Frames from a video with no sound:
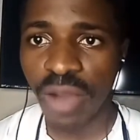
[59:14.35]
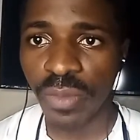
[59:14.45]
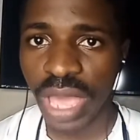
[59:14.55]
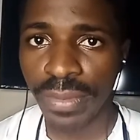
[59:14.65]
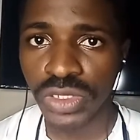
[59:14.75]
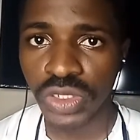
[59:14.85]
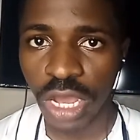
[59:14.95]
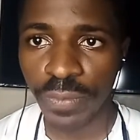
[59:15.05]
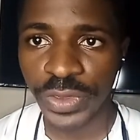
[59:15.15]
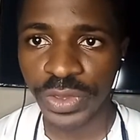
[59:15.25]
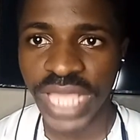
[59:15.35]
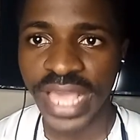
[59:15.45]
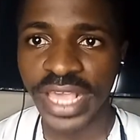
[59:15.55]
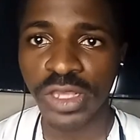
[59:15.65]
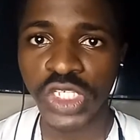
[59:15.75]
I'll be able to help you.
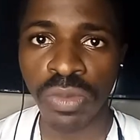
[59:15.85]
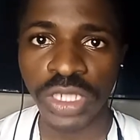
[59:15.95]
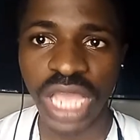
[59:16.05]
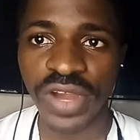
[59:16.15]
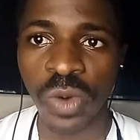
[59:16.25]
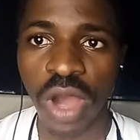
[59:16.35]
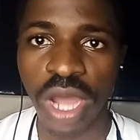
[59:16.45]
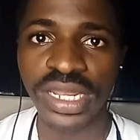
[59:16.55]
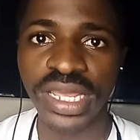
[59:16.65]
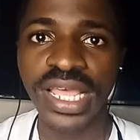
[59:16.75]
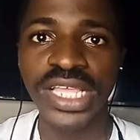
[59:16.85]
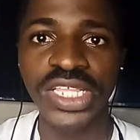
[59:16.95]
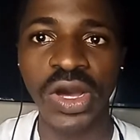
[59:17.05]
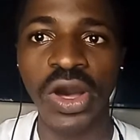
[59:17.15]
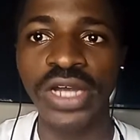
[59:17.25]
Thank you so much, everyone.
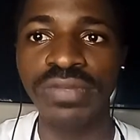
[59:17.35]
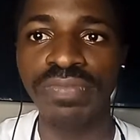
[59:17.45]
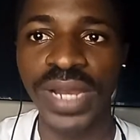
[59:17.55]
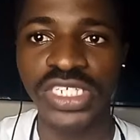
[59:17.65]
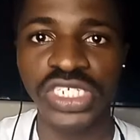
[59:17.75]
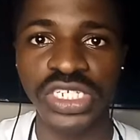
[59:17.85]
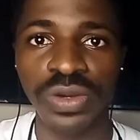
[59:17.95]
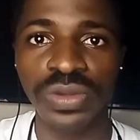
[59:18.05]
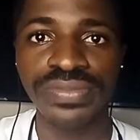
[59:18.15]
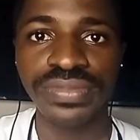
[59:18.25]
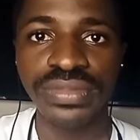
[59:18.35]
God bless you.